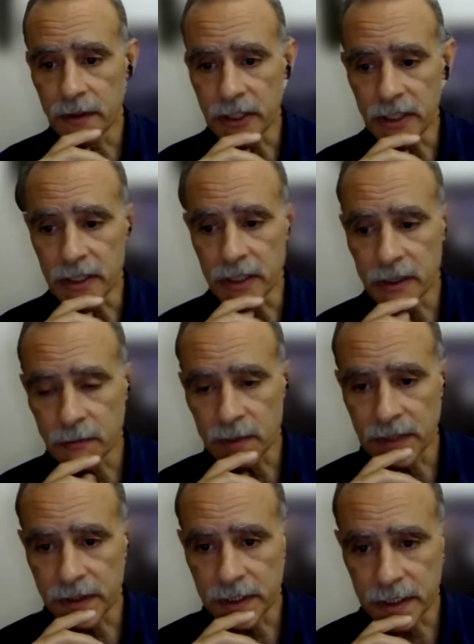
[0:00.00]

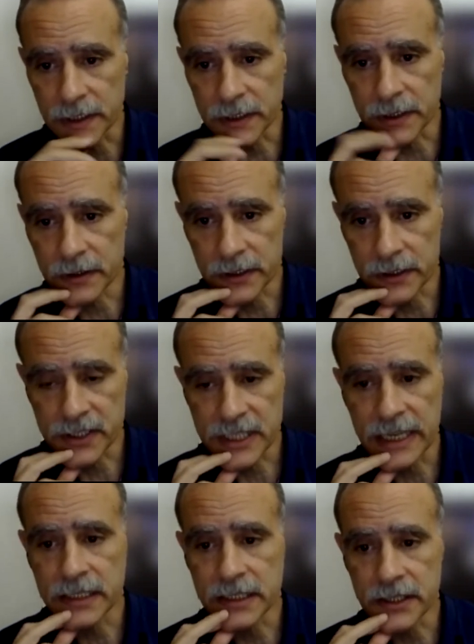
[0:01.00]
the
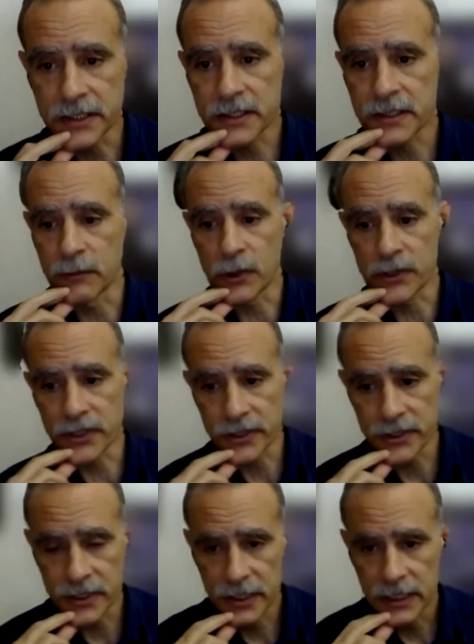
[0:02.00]
scientists, the
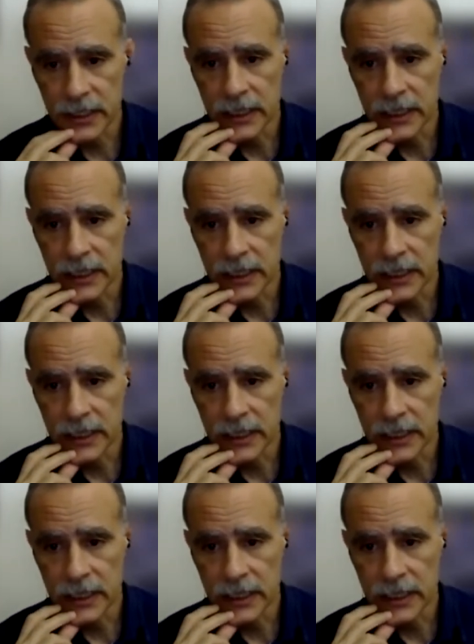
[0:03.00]
Mosers